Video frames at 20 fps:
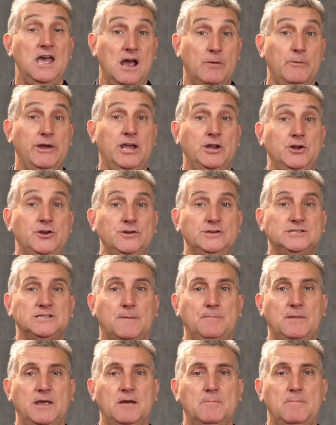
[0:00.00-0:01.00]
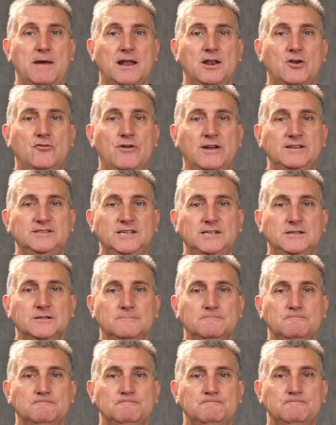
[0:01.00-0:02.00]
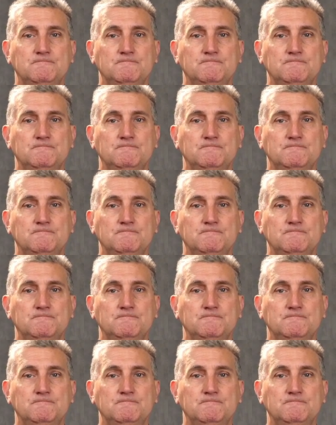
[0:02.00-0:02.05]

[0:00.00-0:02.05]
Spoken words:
and we can do something about addressing them.